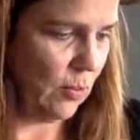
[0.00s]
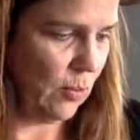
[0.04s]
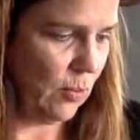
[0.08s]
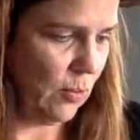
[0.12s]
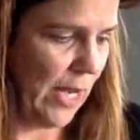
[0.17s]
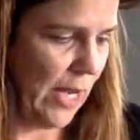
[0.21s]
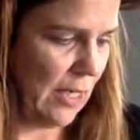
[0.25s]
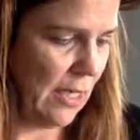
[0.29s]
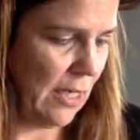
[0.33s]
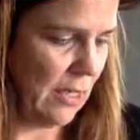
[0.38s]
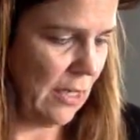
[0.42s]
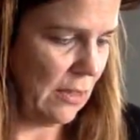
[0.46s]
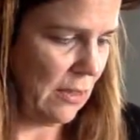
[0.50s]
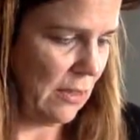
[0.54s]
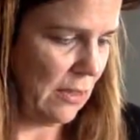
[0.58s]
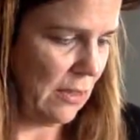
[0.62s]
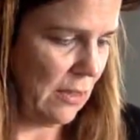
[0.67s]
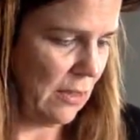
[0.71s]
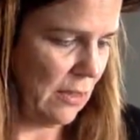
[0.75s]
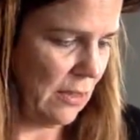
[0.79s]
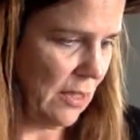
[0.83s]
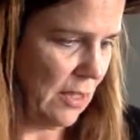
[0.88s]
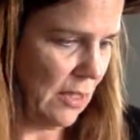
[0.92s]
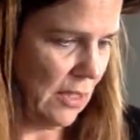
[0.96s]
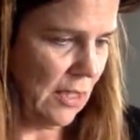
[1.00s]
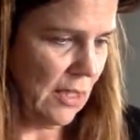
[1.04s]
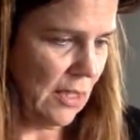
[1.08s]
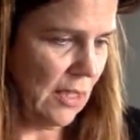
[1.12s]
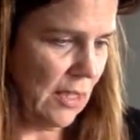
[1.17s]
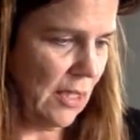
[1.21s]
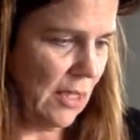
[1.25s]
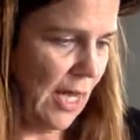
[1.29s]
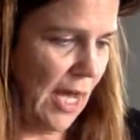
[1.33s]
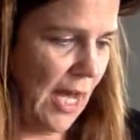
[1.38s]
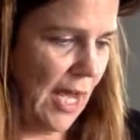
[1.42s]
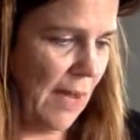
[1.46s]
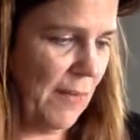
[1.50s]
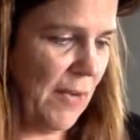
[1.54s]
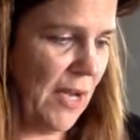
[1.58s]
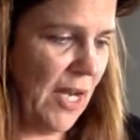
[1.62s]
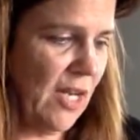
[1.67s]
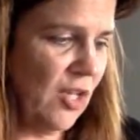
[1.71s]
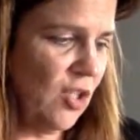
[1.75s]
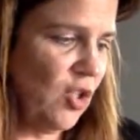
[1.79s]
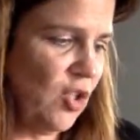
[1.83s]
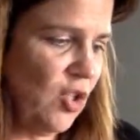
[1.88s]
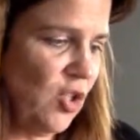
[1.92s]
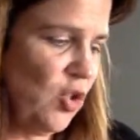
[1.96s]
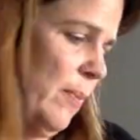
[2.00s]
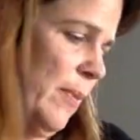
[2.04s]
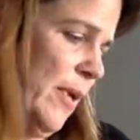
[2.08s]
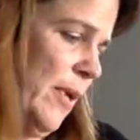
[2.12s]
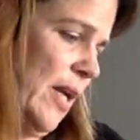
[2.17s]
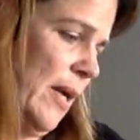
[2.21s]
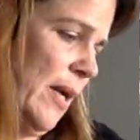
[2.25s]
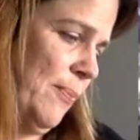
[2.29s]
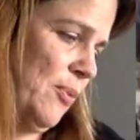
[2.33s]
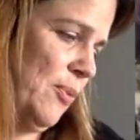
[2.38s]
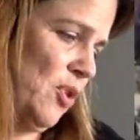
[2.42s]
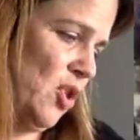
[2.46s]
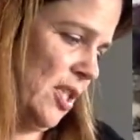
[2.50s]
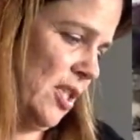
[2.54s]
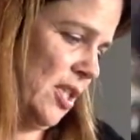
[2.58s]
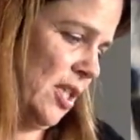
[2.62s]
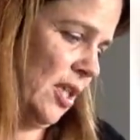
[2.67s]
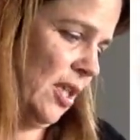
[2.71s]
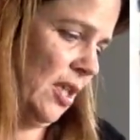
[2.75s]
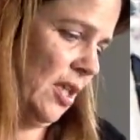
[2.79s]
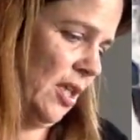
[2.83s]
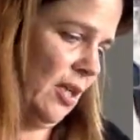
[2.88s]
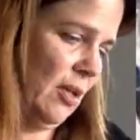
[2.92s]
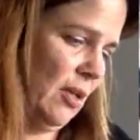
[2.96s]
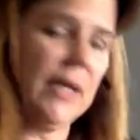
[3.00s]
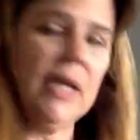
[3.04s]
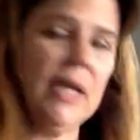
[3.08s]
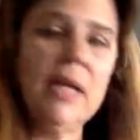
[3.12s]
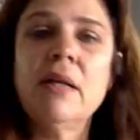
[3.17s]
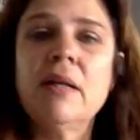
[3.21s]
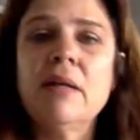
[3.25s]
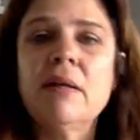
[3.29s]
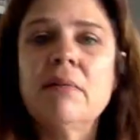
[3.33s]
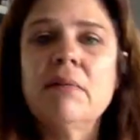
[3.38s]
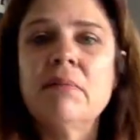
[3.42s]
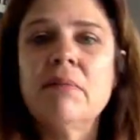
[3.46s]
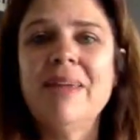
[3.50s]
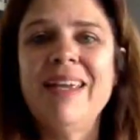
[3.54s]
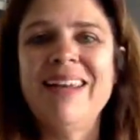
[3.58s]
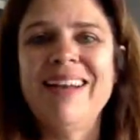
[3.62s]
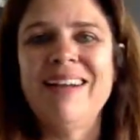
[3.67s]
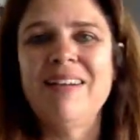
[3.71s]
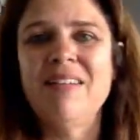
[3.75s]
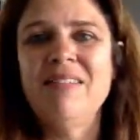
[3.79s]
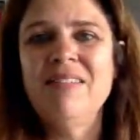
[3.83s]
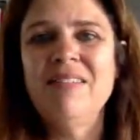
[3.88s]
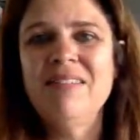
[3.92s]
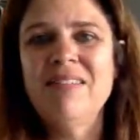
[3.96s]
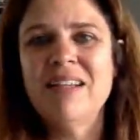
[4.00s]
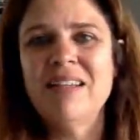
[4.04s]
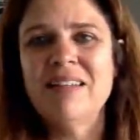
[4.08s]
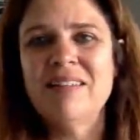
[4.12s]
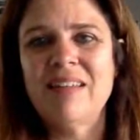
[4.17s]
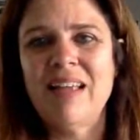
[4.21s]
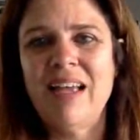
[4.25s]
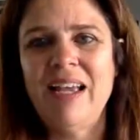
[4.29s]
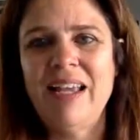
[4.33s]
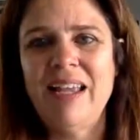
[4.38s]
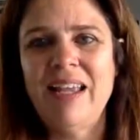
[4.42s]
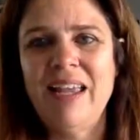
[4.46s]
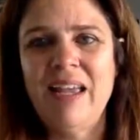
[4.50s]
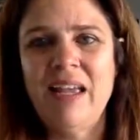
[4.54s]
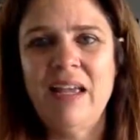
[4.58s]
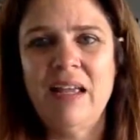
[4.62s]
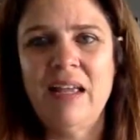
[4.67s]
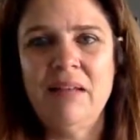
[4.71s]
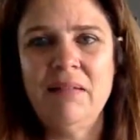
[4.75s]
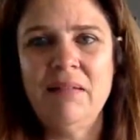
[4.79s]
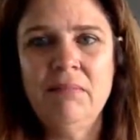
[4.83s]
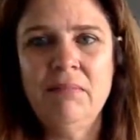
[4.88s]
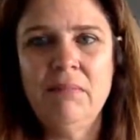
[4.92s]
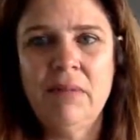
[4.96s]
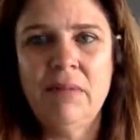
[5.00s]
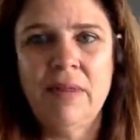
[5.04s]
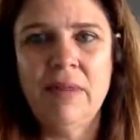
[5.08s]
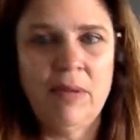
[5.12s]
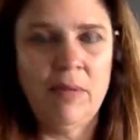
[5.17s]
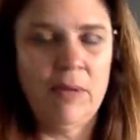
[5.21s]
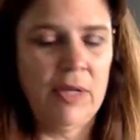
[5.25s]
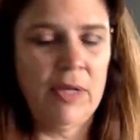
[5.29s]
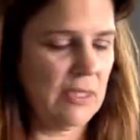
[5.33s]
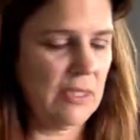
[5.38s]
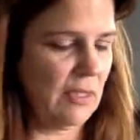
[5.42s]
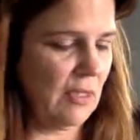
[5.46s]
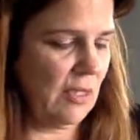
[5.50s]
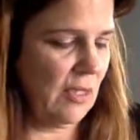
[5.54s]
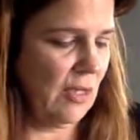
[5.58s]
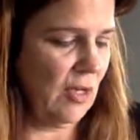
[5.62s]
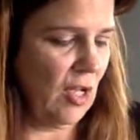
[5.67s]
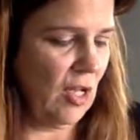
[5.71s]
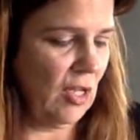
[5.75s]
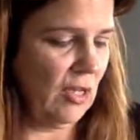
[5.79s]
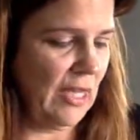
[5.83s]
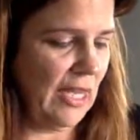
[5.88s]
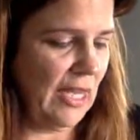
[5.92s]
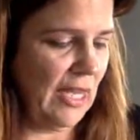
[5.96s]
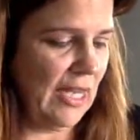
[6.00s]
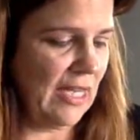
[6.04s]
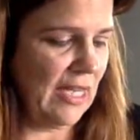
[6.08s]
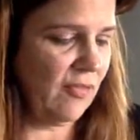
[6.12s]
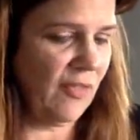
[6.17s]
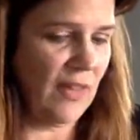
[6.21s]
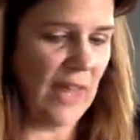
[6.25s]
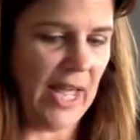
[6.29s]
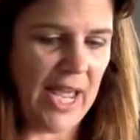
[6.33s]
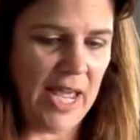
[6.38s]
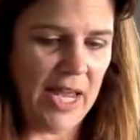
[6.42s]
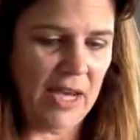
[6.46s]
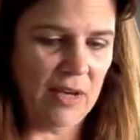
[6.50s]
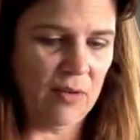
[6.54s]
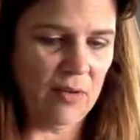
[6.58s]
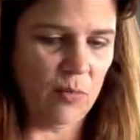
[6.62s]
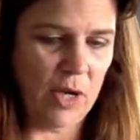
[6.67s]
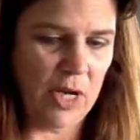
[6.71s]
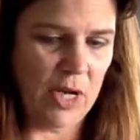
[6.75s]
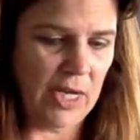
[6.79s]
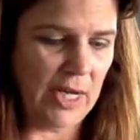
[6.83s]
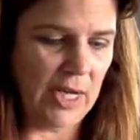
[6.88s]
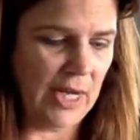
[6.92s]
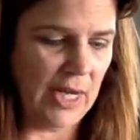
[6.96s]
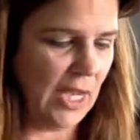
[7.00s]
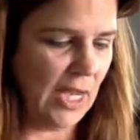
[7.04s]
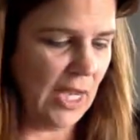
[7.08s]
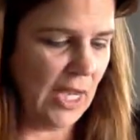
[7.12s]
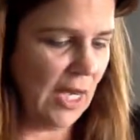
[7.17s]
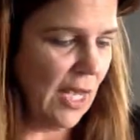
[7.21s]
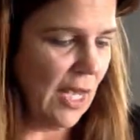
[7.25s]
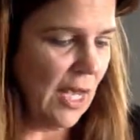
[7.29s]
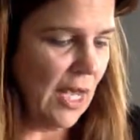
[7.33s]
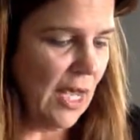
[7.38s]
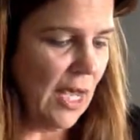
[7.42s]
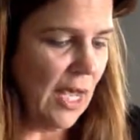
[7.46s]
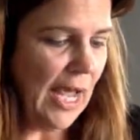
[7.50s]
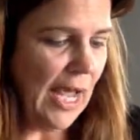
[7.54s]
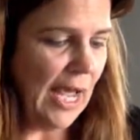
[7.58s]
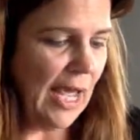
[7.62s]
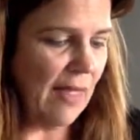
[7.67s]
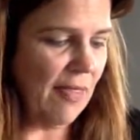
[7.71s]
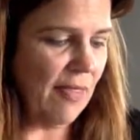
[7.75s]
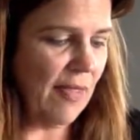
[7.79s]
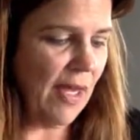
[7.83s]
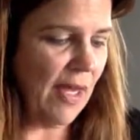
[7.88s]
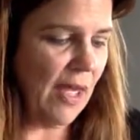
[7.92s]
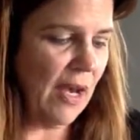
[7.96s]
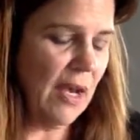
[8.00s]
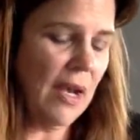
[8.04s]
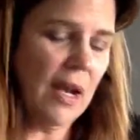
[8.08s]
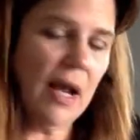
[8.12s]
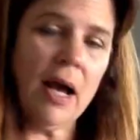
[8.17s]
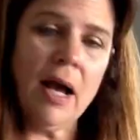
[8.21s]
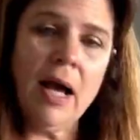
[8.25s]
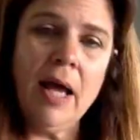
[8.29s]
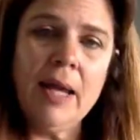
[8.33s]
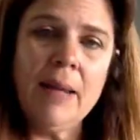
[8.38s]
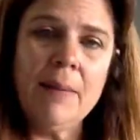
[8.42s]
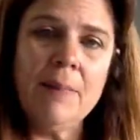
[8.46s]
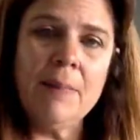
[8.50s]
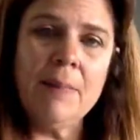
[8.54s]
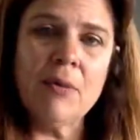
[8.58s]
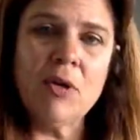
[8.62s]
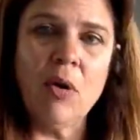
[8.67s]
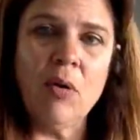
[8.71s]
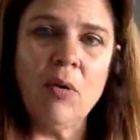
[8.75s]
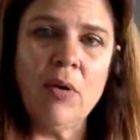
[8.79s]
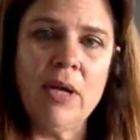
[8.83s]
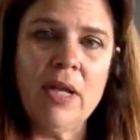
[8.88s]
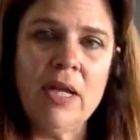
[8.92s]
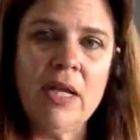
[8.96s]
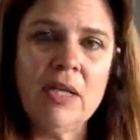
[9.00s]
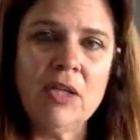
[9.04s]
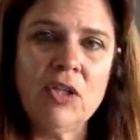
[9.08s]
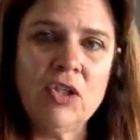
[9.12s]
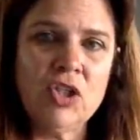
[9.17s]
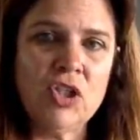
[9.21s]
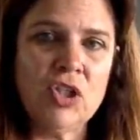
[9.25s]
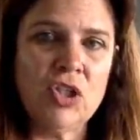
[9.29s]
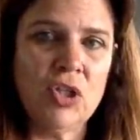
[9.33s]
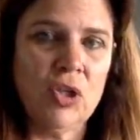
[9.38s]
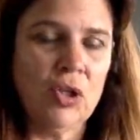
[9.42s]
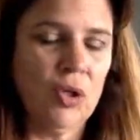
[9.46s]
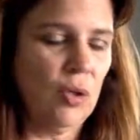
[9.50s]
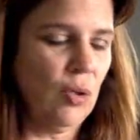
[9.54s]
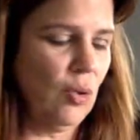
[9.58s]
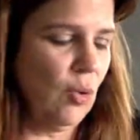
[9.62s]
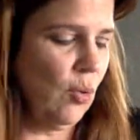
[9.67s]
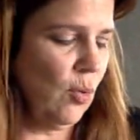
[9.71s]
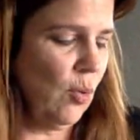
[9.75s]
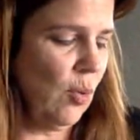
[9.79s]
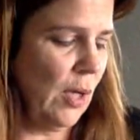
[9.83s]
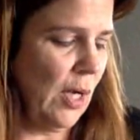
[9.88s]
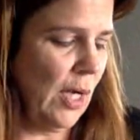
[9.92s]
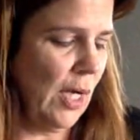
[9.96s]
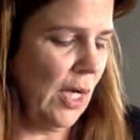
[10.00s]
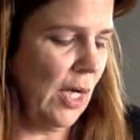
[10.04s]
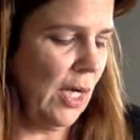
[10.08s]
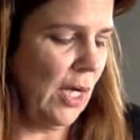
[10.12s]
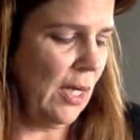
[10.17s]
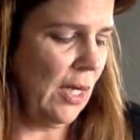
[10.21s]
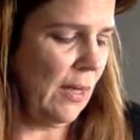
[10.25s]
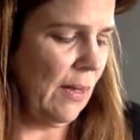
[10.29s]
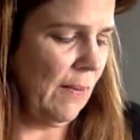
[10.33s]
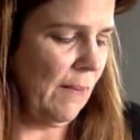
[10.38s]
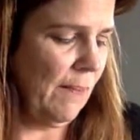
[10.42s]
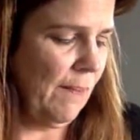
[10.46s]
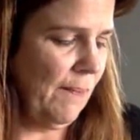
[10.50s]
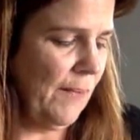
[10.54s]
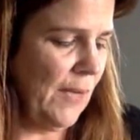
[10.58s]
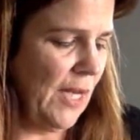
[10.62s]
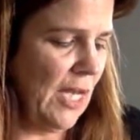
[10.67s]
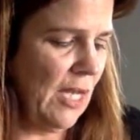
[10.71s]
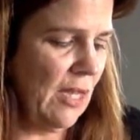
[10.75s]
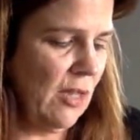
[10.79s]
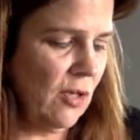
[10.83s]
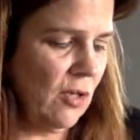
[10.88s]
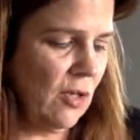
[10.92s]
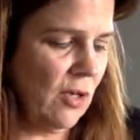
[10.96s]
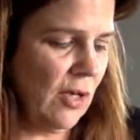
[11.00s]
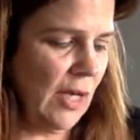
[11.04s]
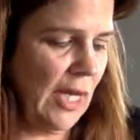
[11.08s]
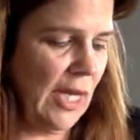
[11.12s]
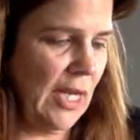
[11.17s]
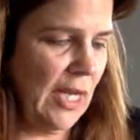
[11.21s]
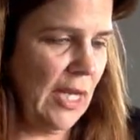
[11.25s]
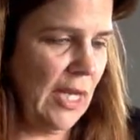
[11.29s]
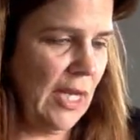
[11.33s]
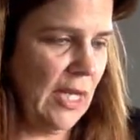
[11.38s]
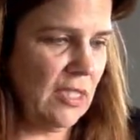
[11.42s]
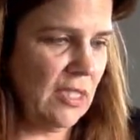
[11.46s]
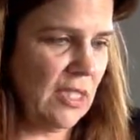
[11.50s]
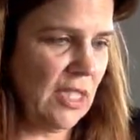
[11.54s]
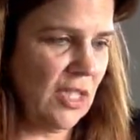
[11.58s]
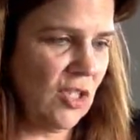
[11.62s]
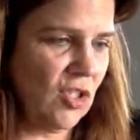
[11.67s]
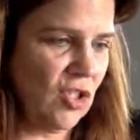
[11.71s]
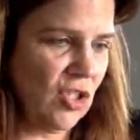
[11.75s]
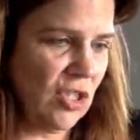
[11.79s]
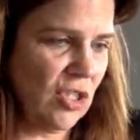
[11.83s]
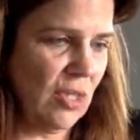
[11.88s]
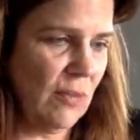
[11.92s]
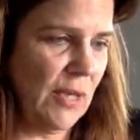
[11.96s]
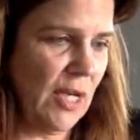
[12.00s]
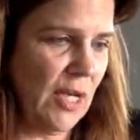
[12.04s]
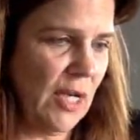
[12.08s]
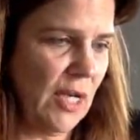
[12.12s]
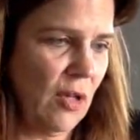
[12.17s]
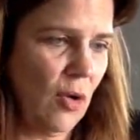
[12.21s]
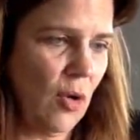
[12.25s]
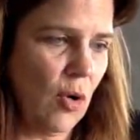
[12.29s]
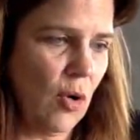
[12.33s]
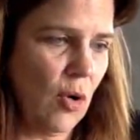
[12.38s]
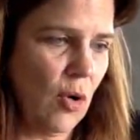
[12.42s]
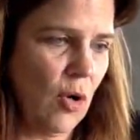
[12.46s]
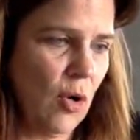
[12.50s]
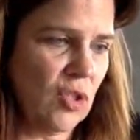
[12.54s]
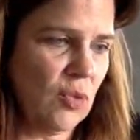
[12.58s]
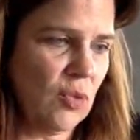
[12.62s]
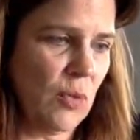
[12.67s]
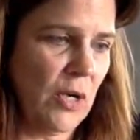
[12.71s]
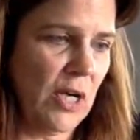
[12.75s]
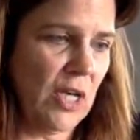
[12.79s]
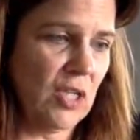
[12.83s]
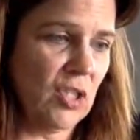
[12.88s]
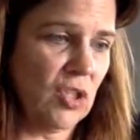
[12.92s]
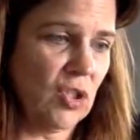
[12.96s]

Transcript: wet. I'm going to trim it up just a little bit, you know, because I can, and that way it's, it all lays flat and whatnot. And then I'm going to um, either hand stitch the middle or just run